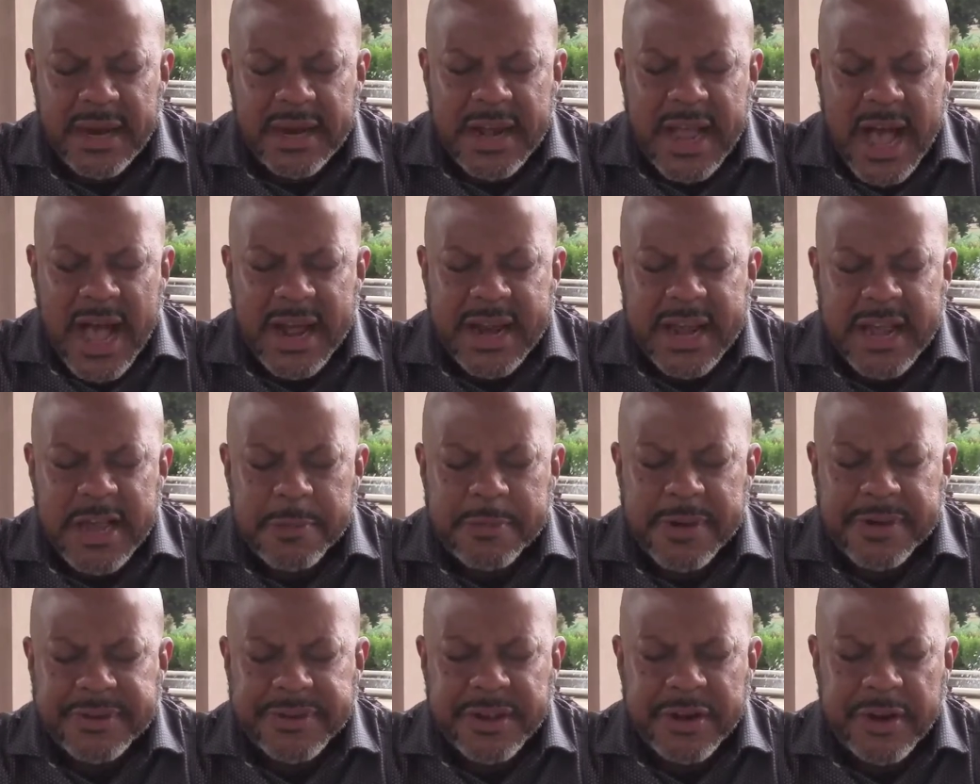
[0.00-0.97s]
God, help
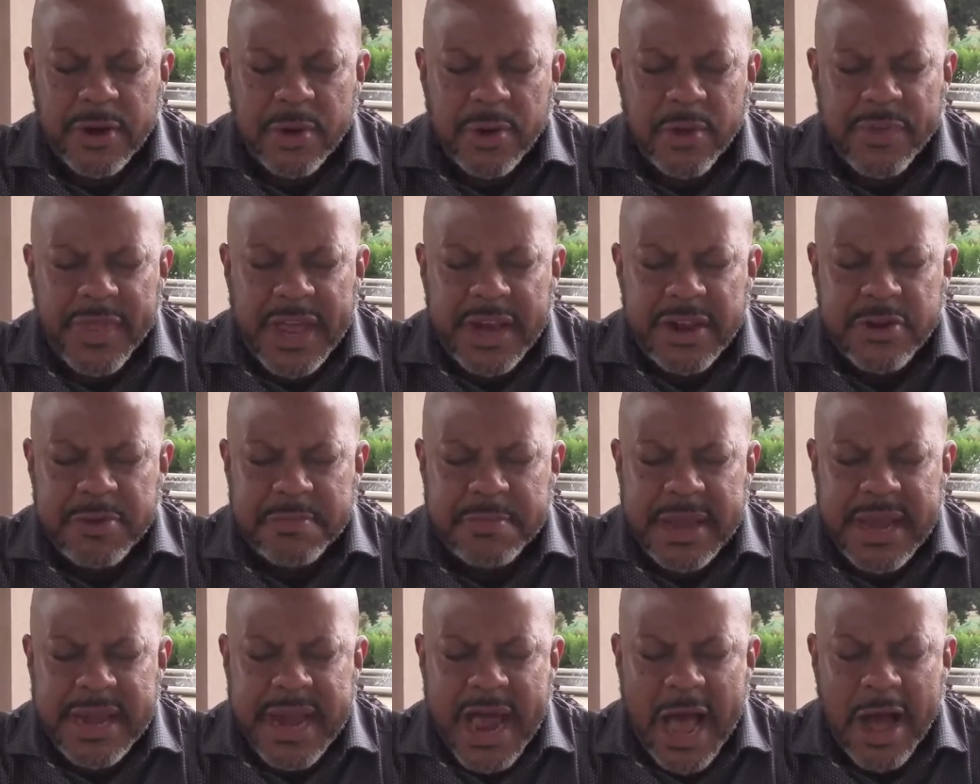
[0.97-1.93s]
us to know that you
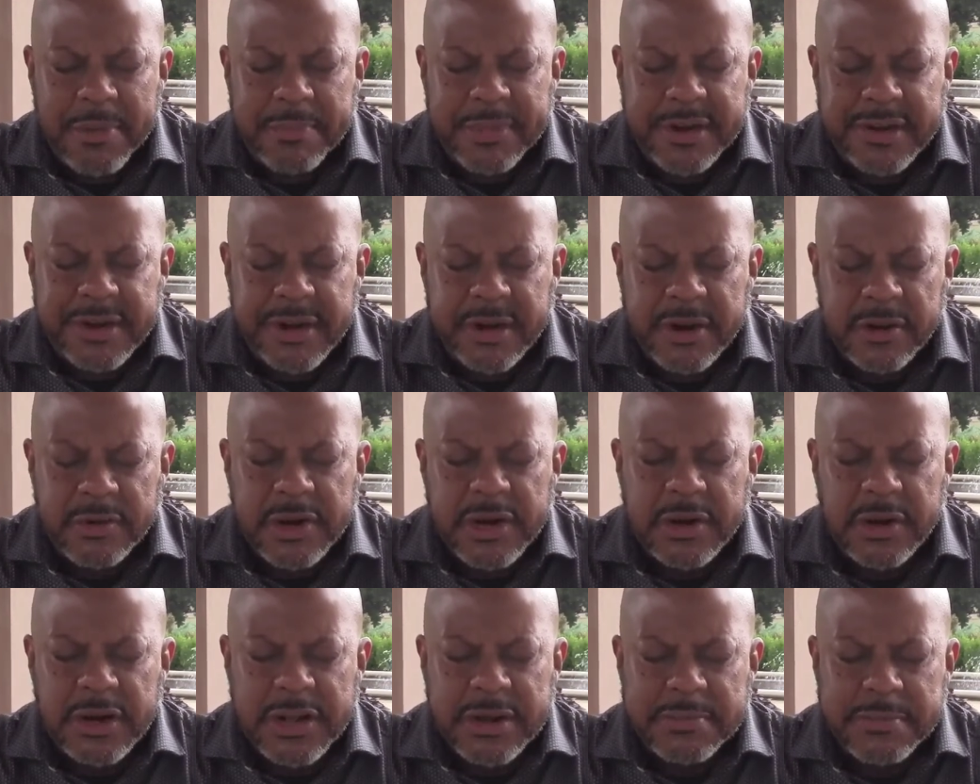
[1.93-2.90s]
meet our
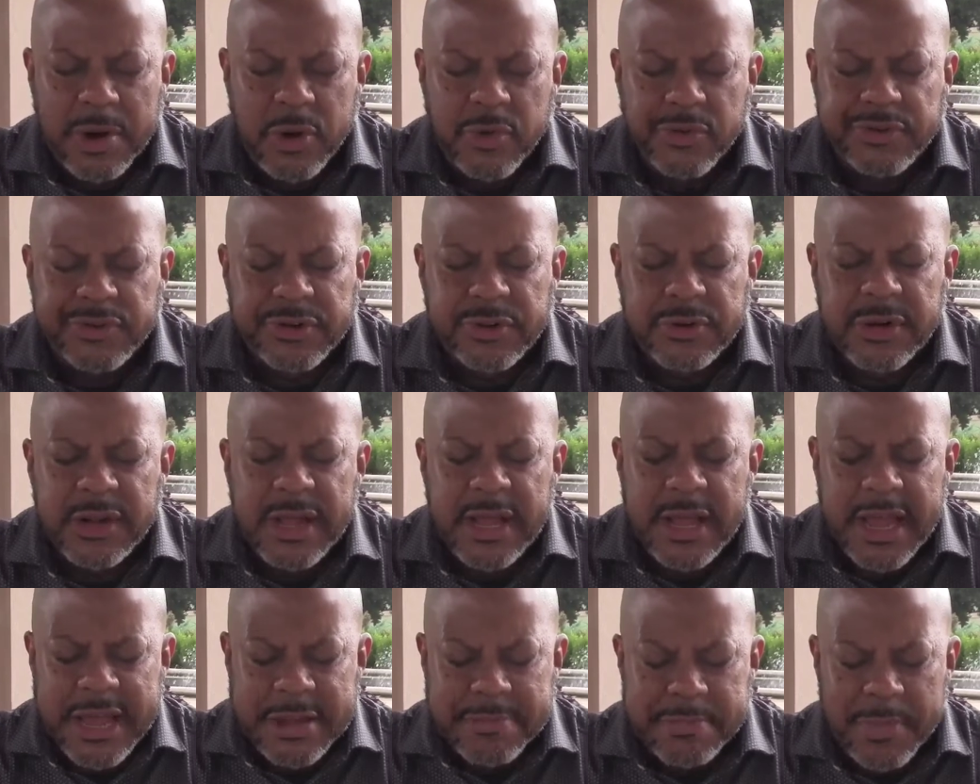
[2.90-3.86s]
material, emotional,
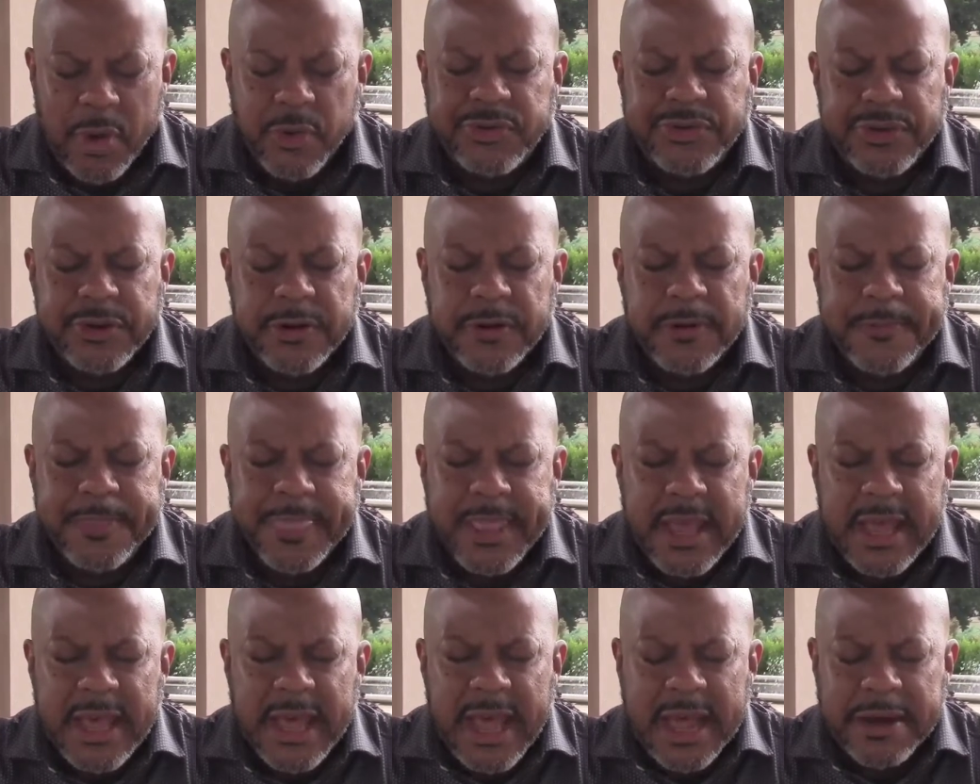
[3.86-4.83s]

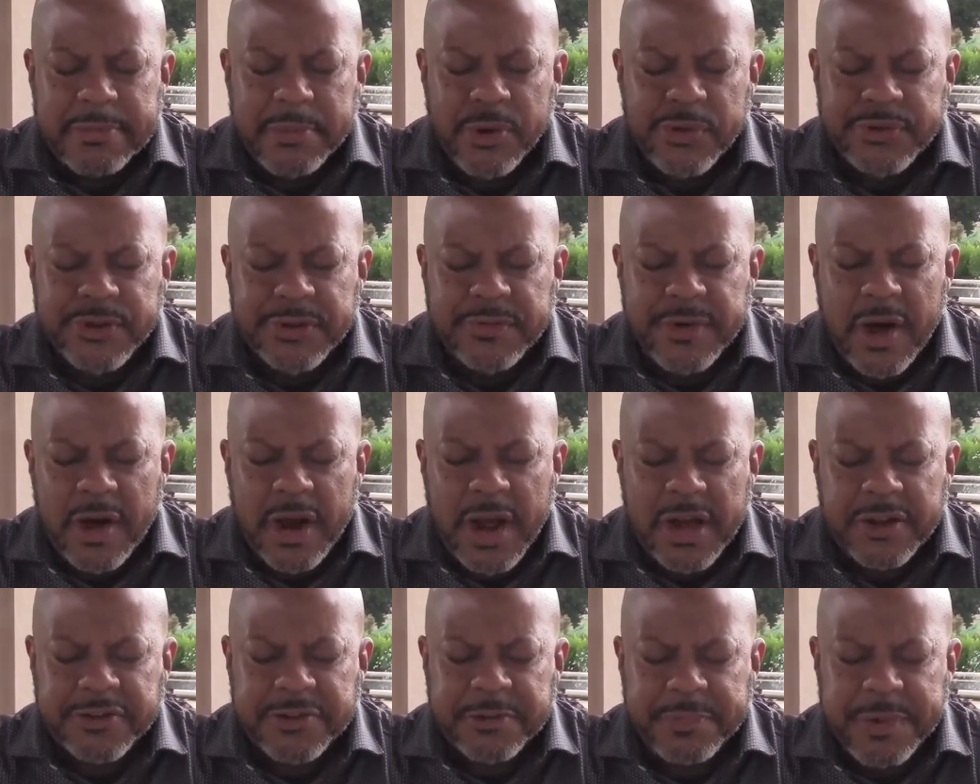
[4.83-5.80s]
and most of all,
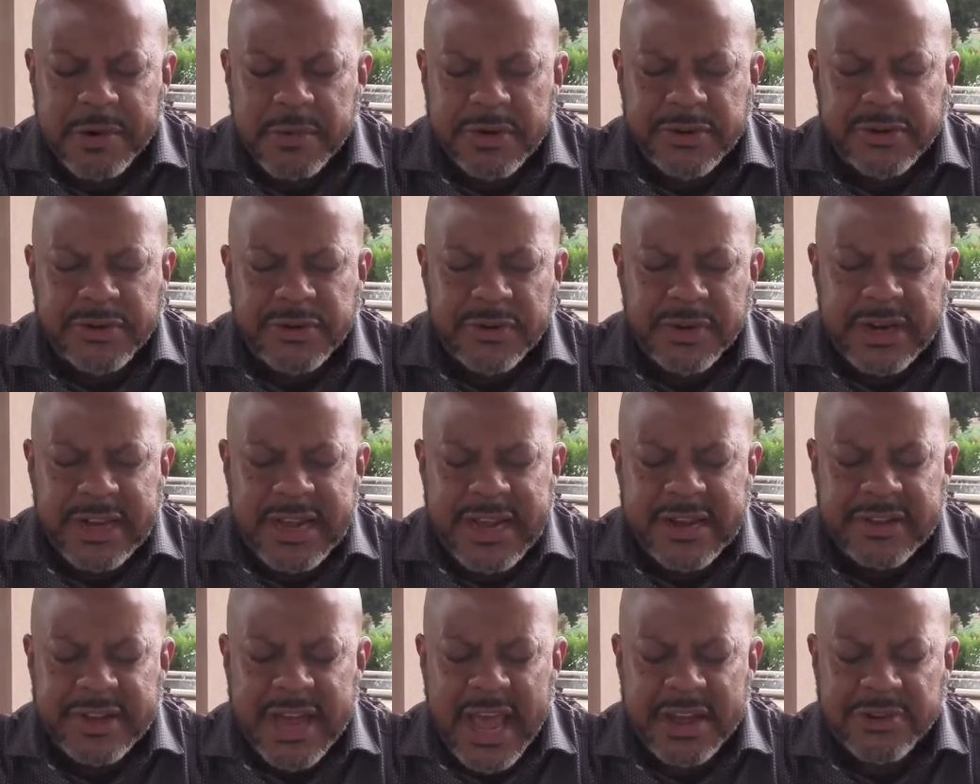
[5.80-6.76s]
our spiritual
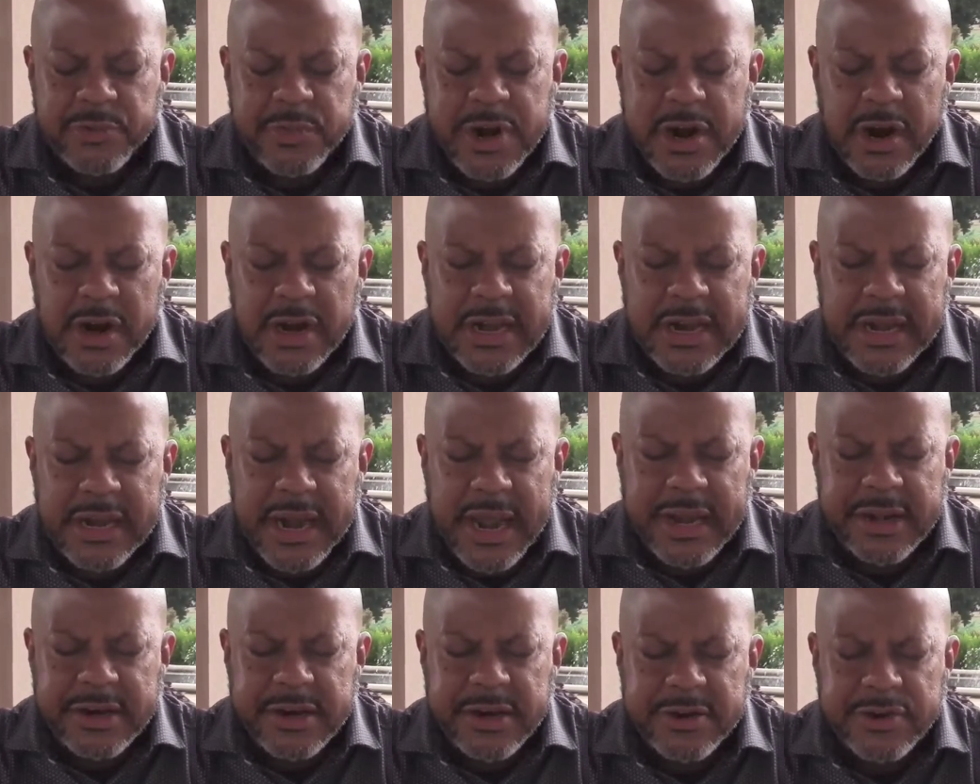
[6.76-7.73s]
needs as we are
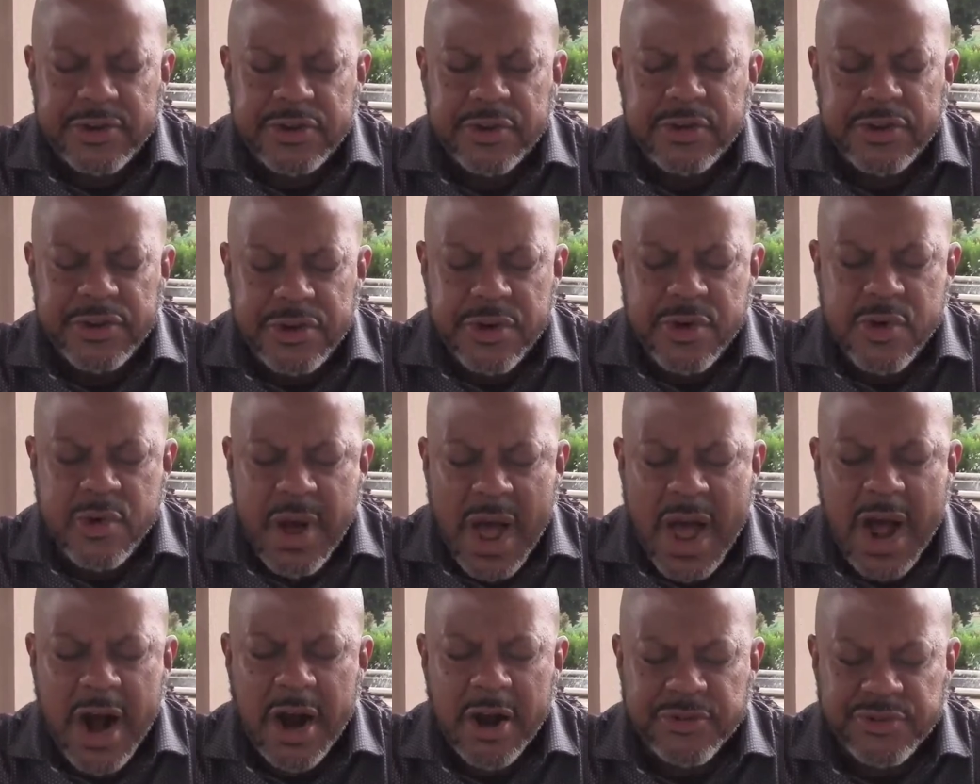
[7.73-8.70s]
connected to you,
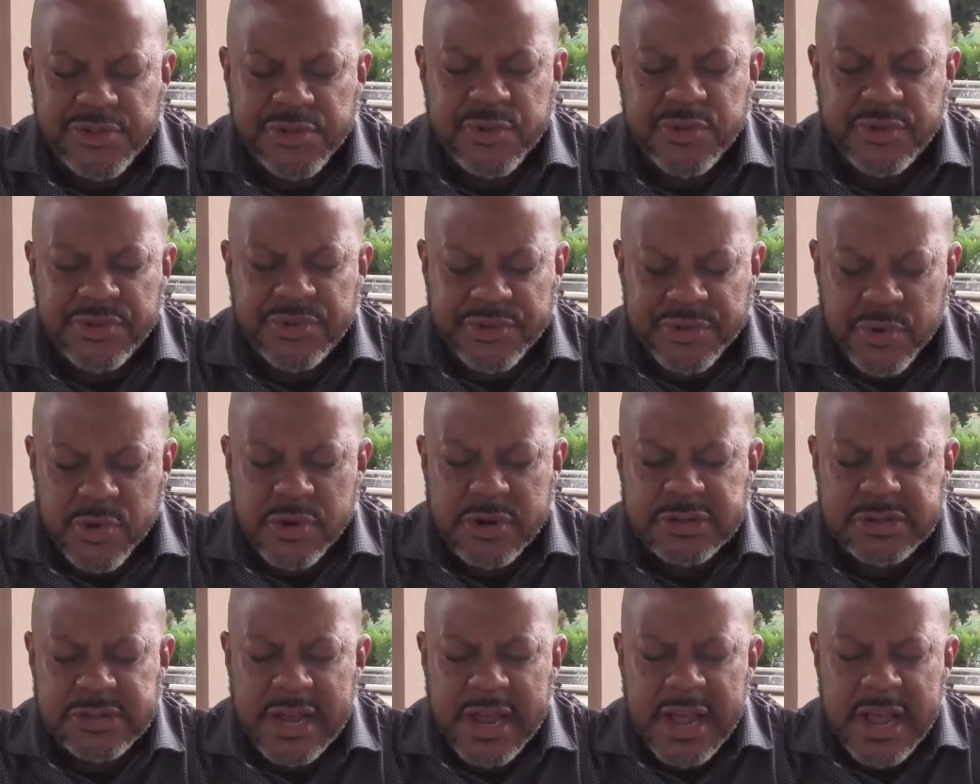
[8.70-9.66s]
our true
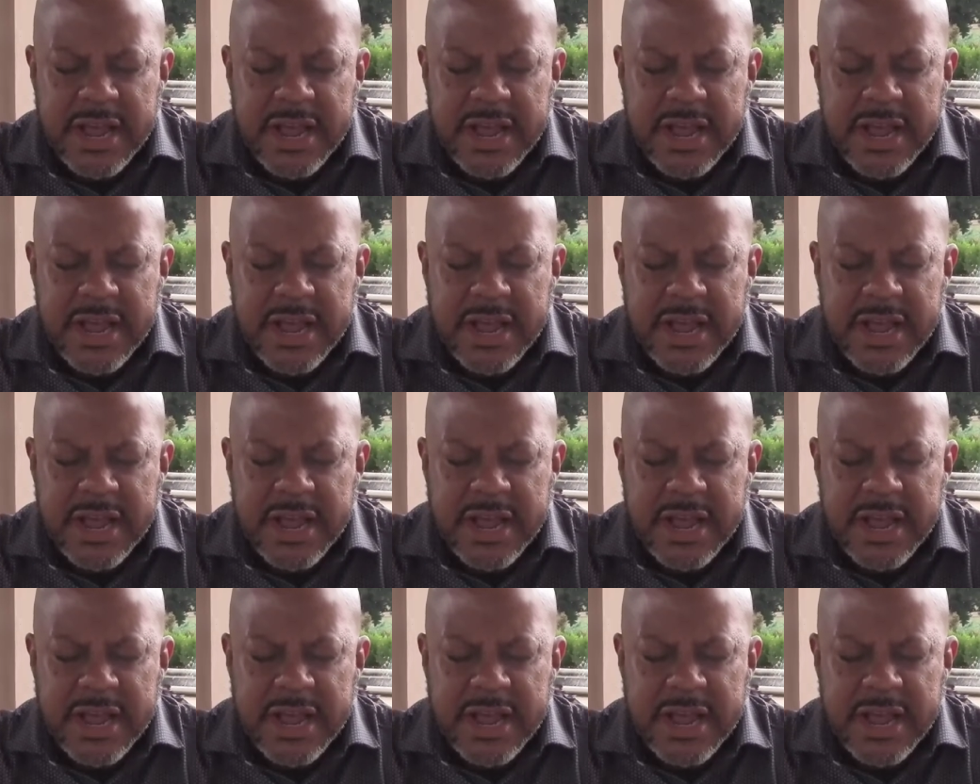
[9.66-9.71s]
source.